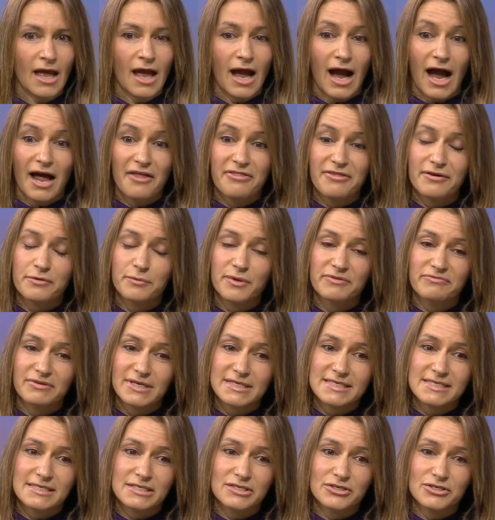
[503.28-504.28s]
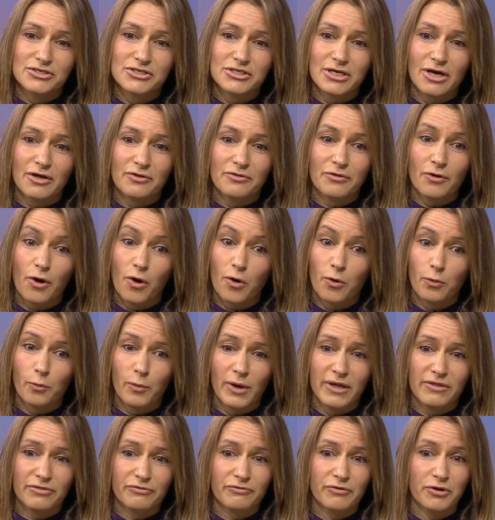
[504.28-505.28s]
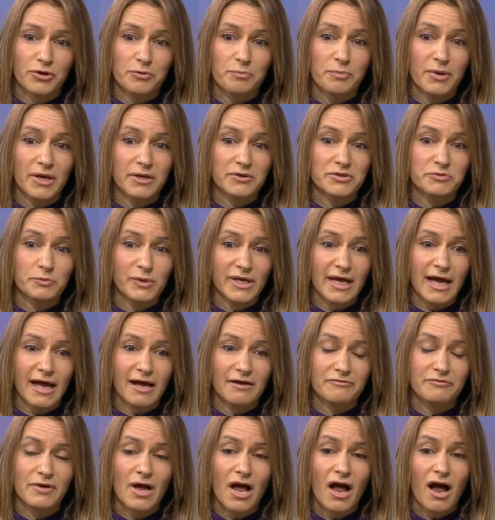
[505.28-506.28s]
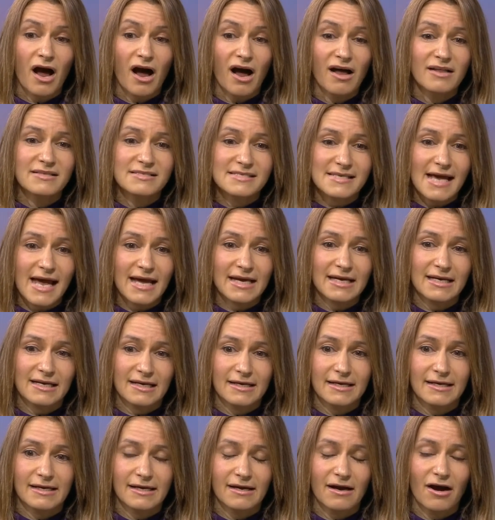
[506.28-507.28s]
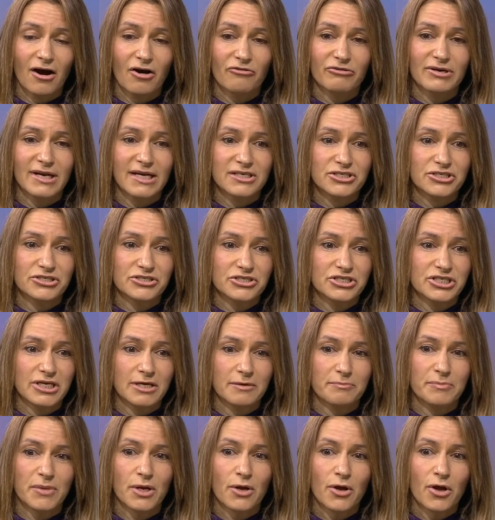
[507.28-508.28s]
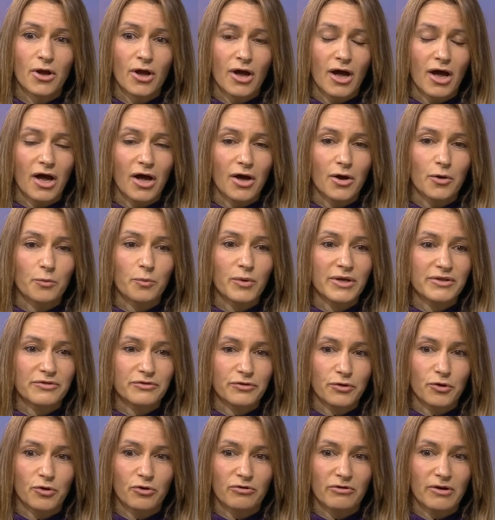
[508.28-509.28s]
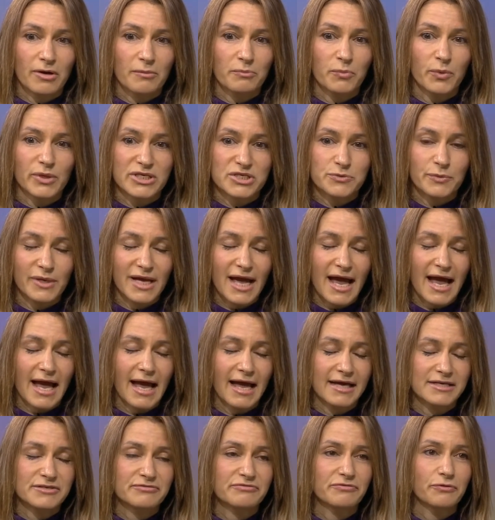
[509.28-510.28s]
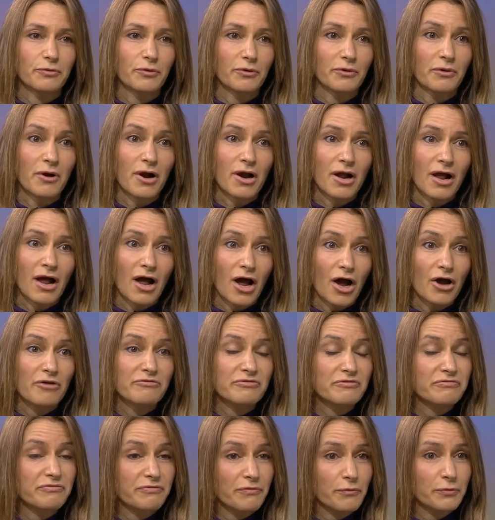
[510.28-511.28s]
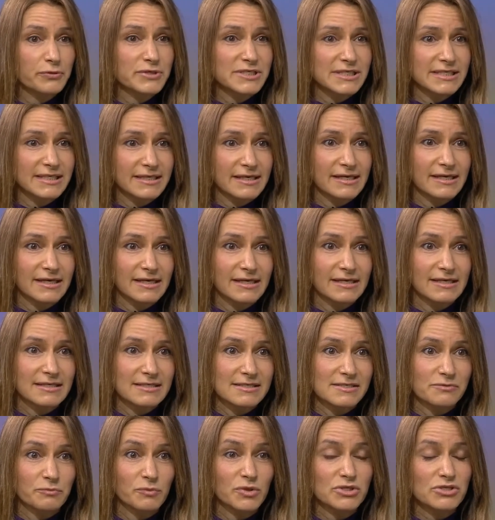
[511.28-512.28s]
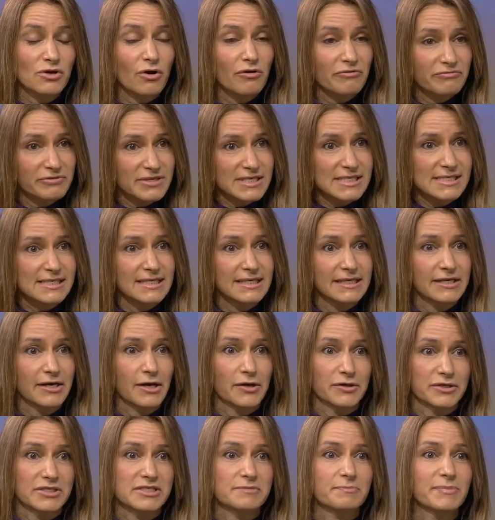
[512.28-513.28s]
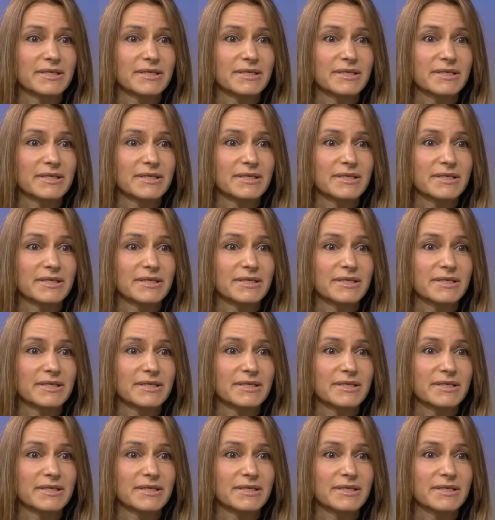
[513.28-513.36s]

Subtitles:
I think we've listened the whole way through, but we have untangling our relationship with Europe, which we had for over 40 years, was obviously going to be difficult.